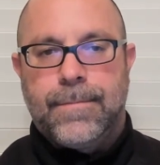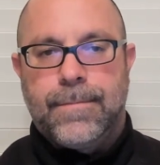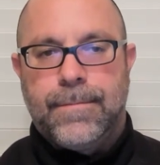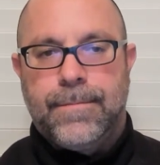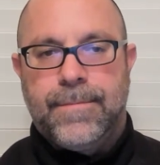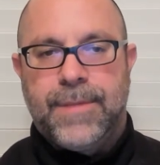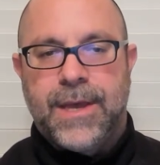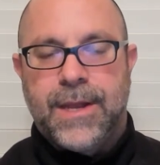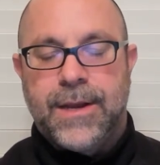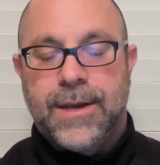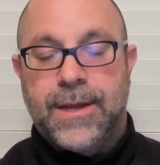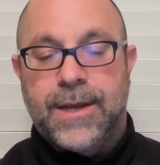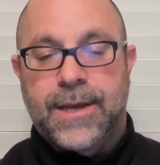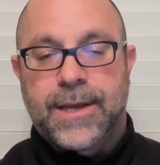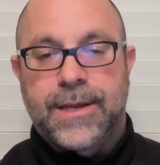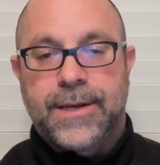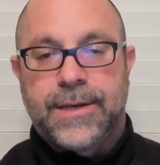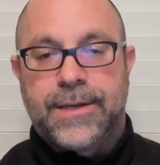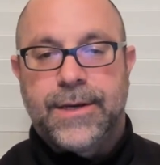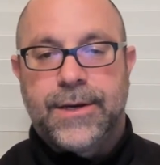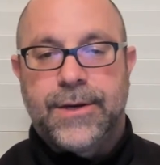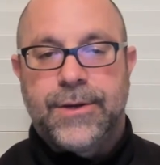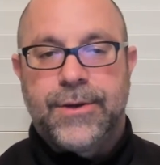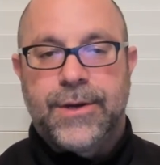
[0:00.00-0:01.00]
Benton, I can
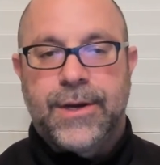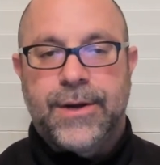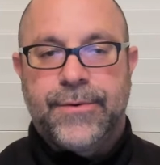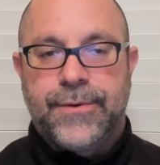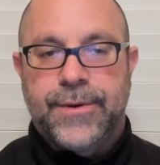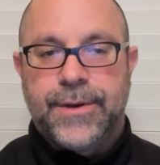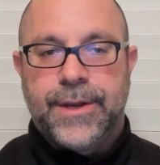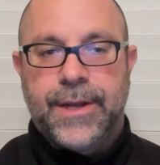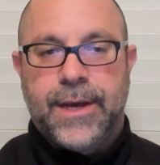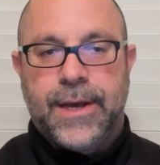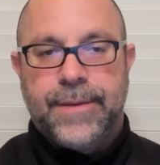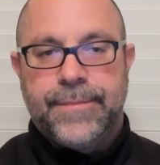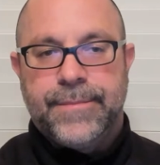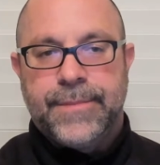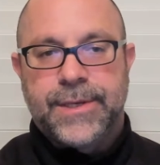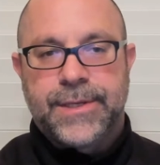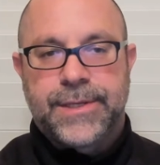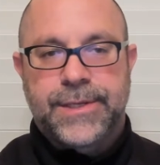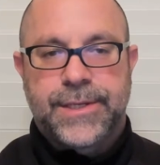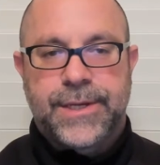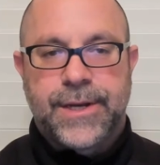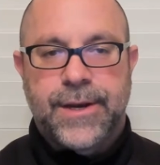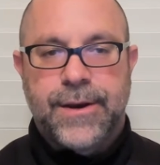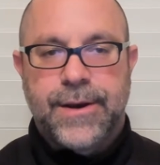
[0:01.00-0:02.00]
tell you I will not miss
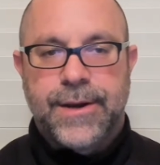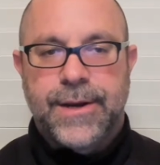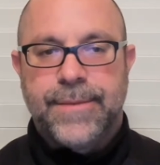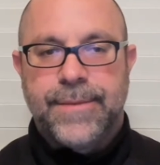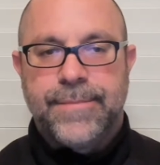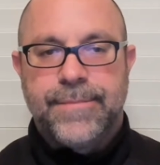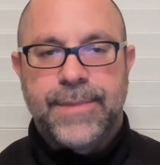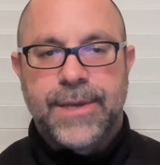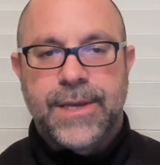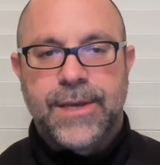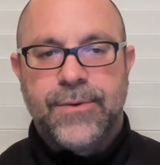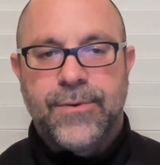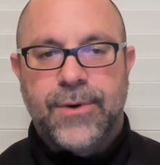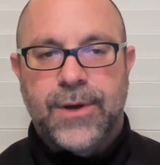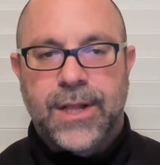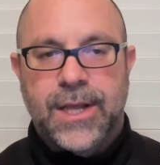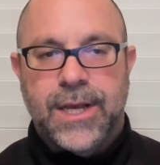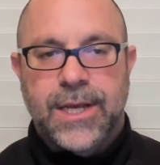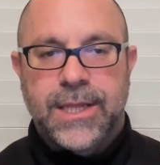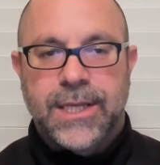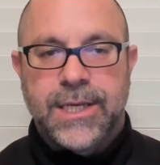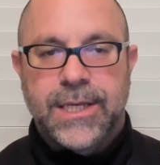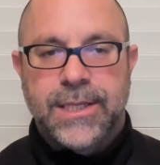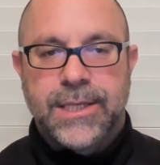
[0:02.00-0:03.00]
staring at me while
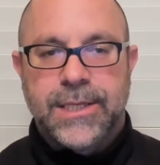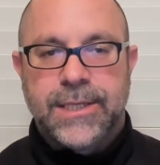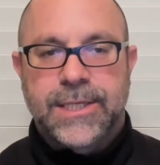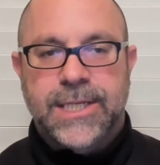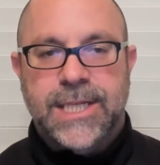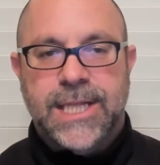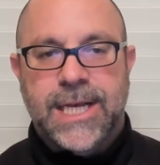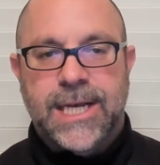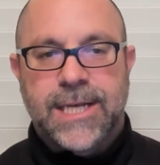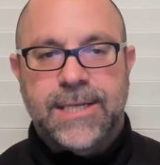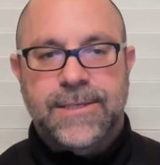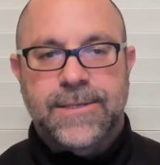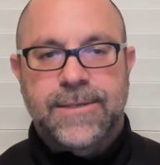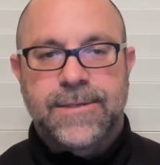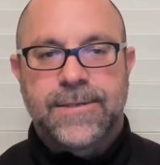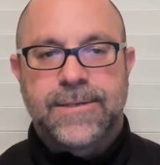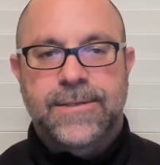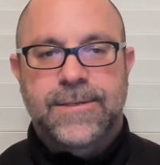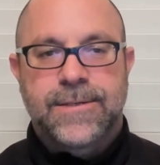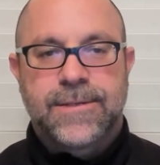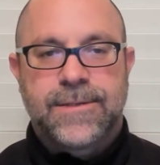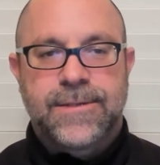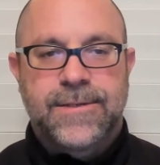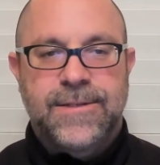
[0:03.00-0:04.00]
I lead these
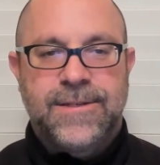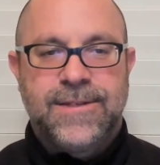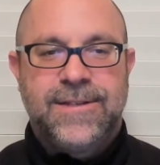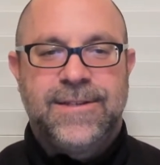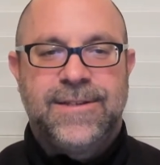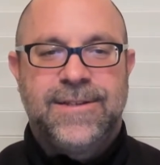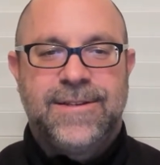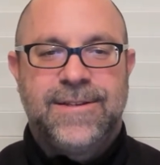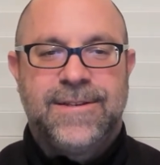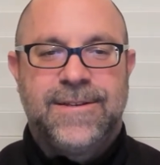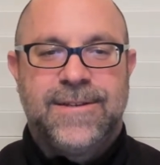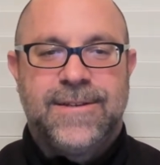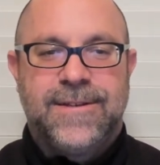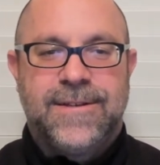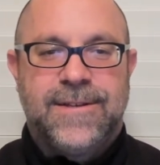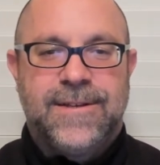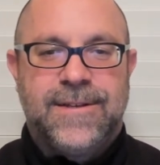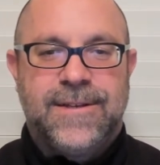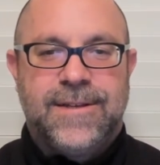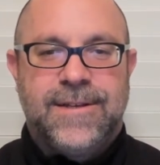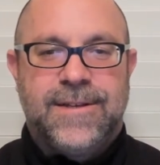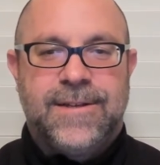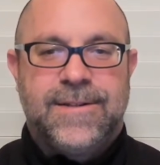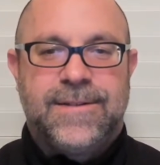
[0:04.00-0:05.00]
classes.
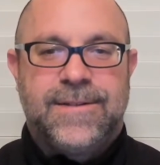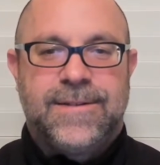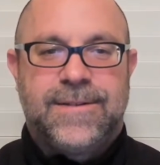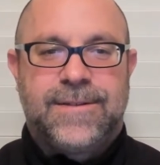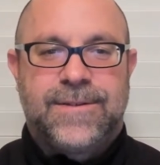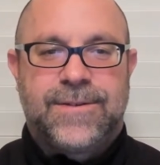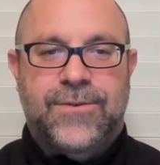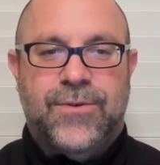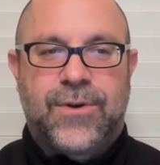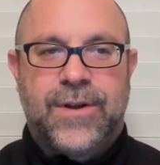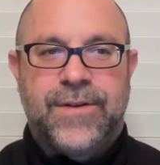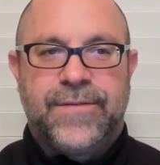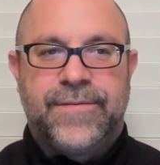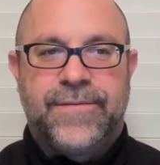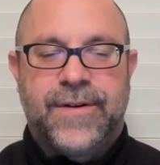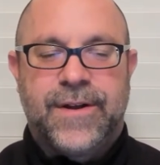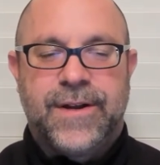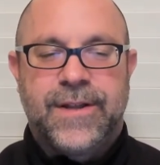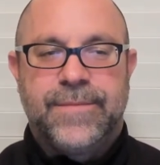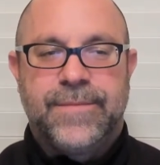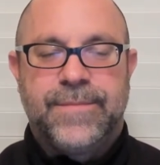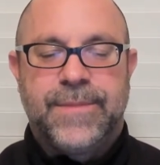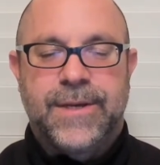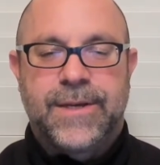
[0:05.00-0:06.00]
It's quite
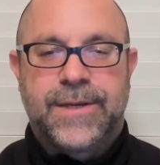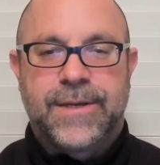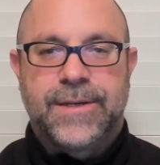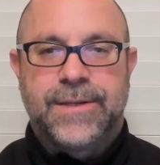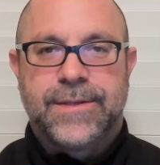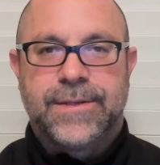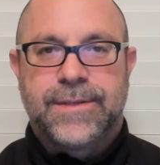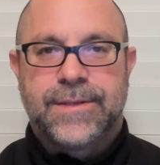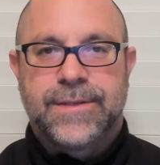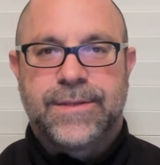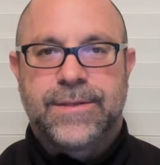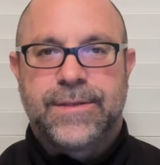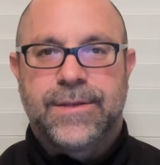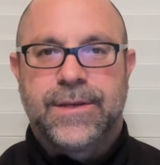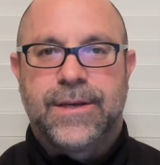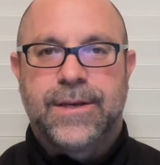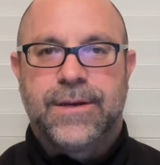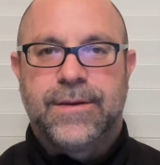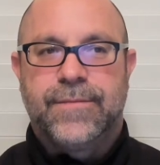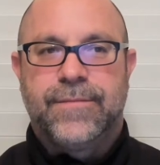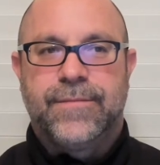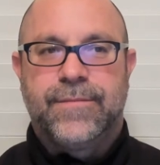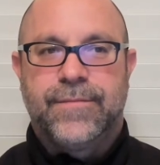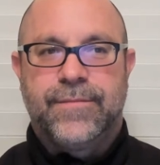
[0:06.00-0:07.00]
funny because
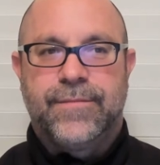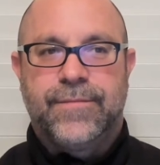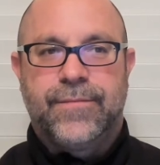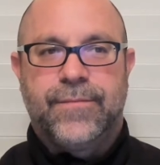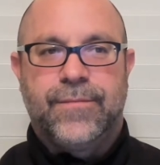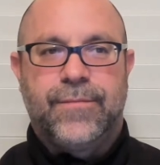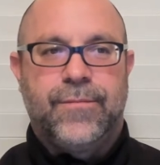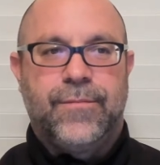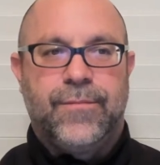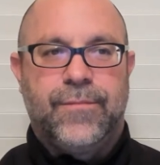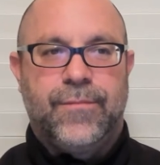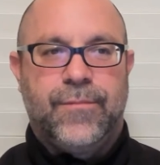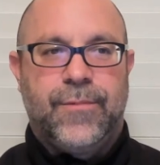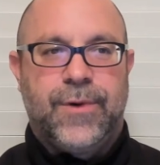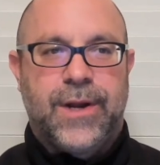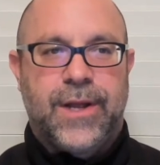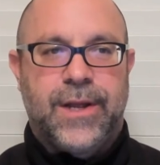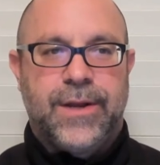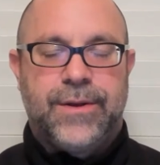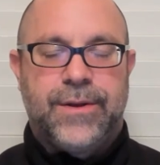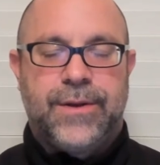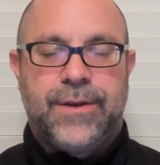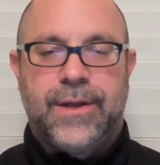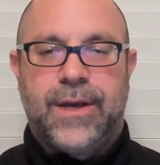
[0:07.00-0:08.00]
when
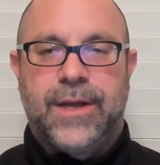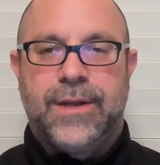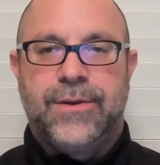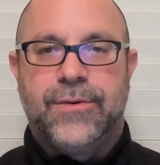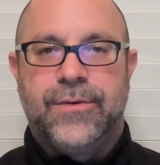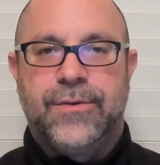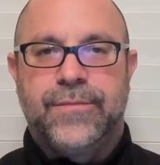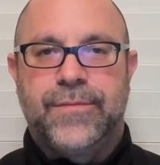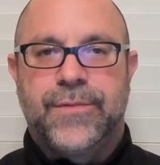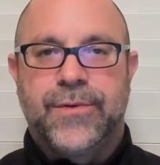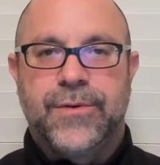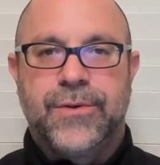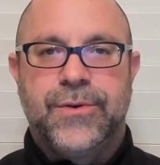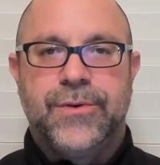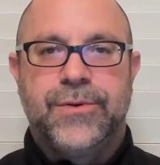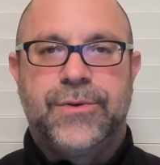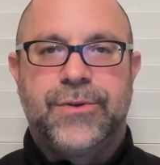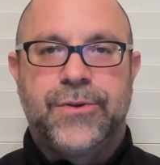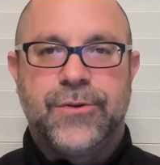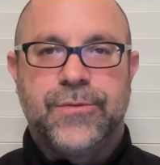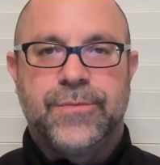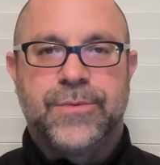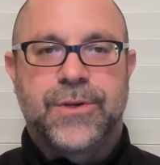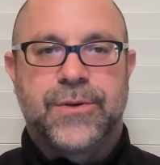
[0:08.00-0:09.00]
I do them through
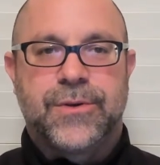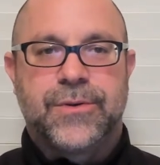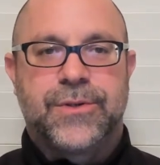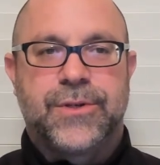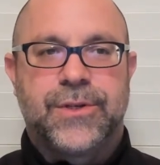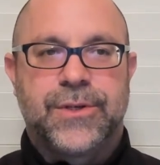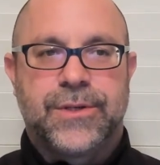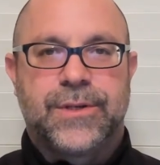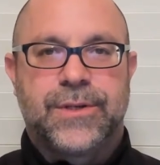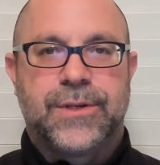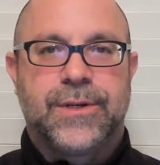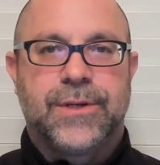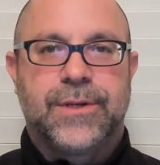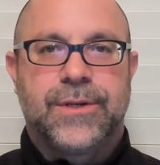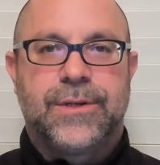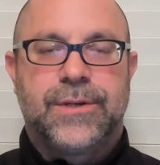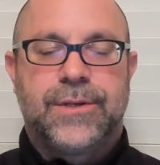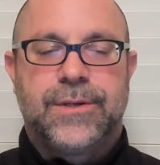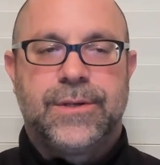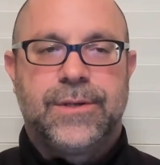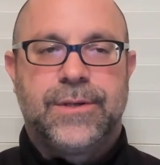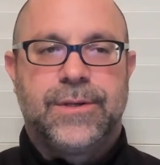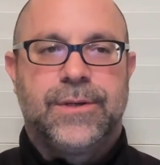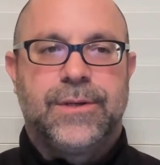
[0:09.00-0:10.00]
YouTube, so it's just a
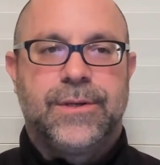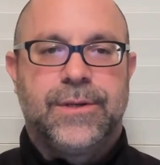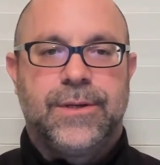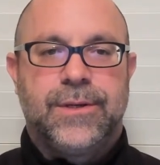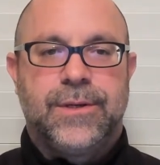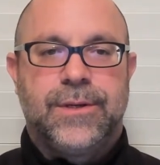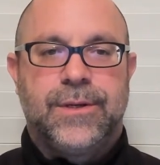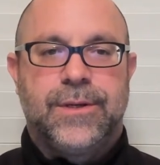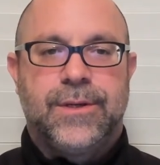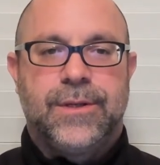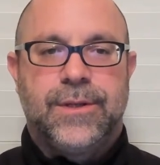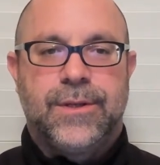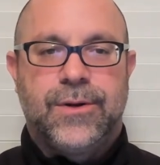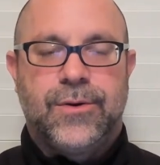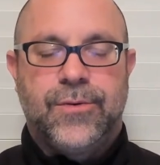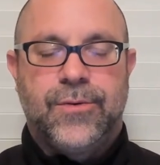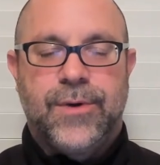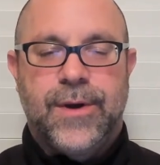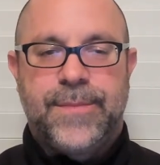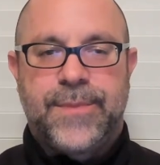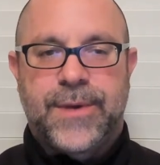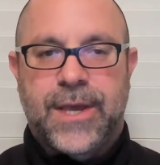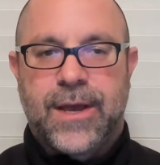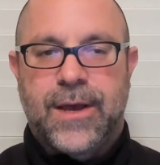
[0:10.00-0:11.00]
little
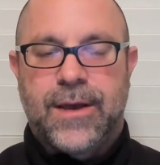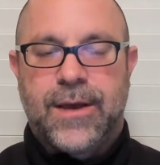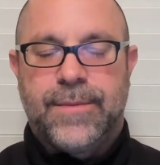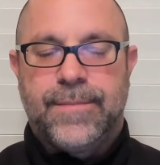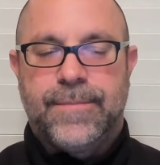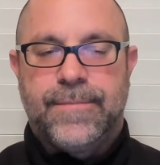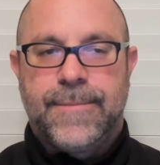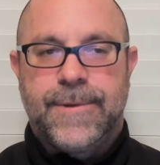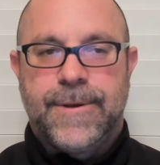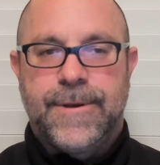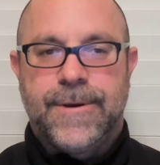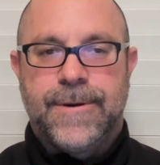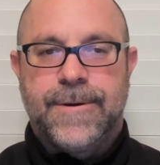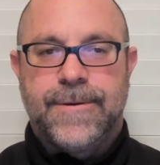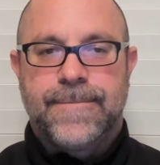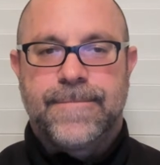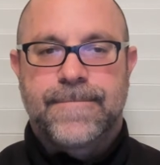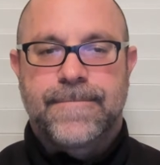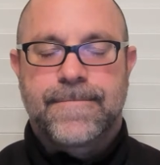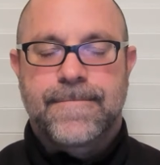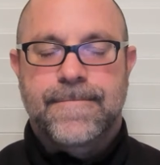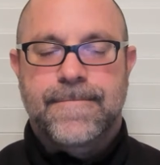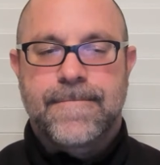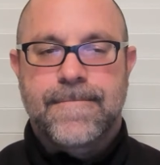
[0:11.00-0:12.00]
webcam
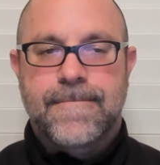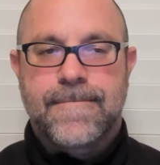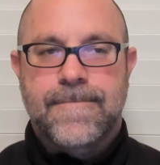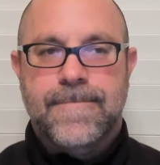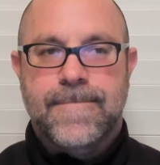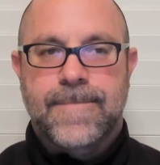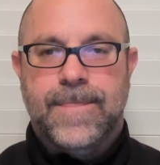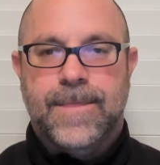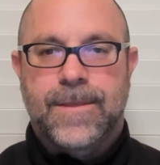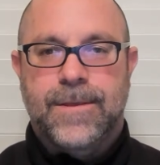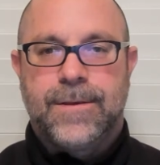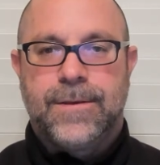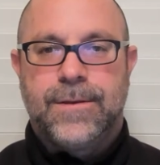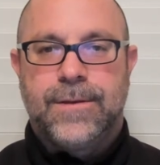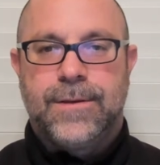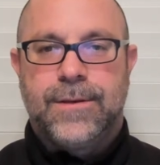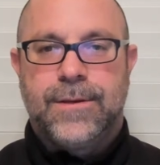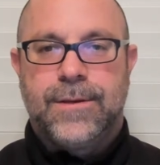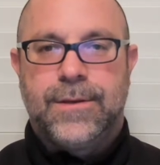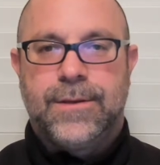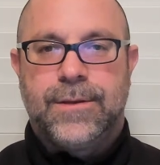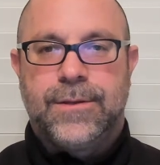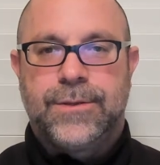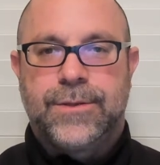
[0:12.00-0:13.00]
here.
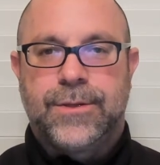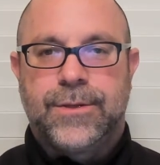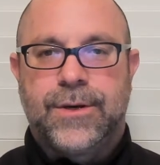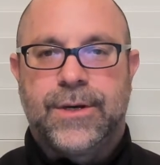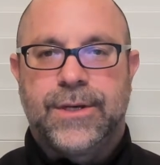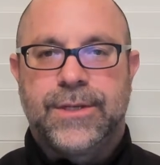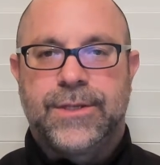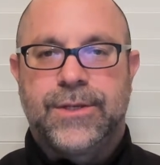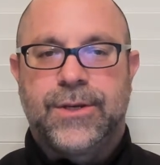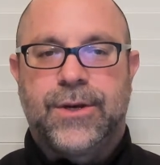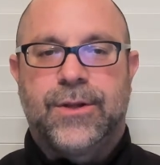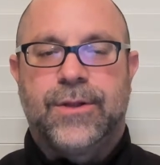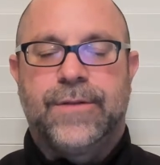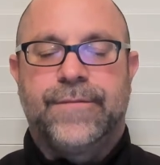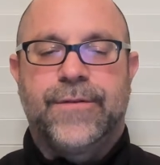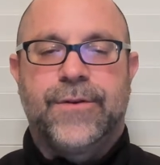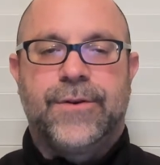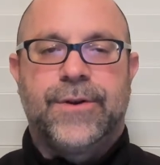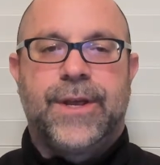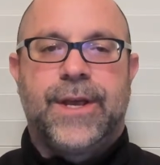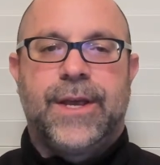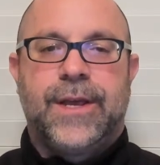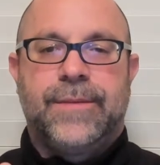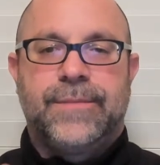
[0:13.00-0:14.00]
So I see all of
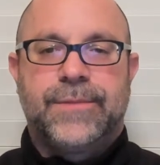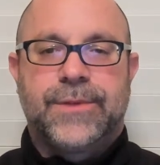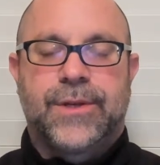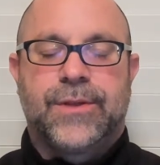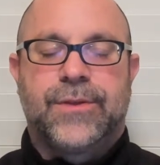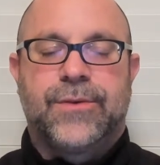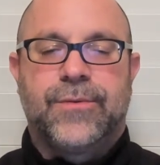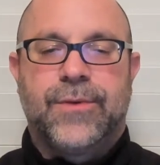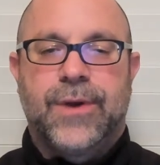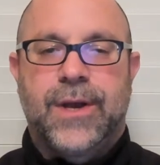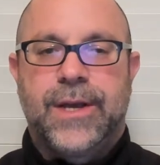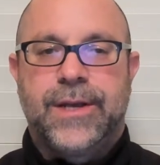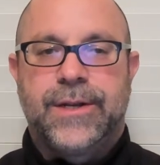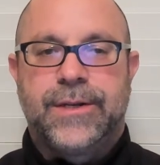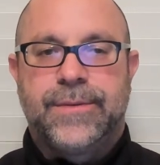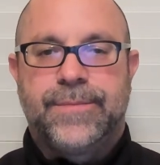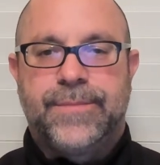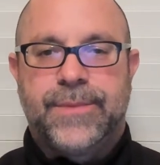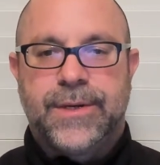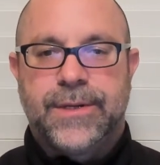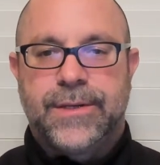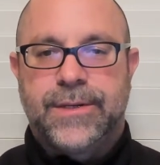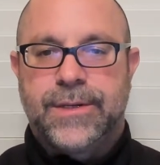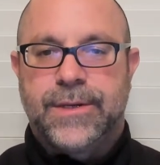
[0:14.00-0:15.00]
your names on the right,
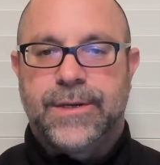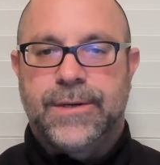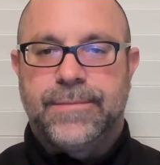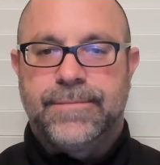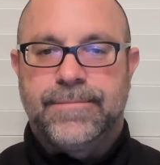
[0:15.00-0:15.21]
but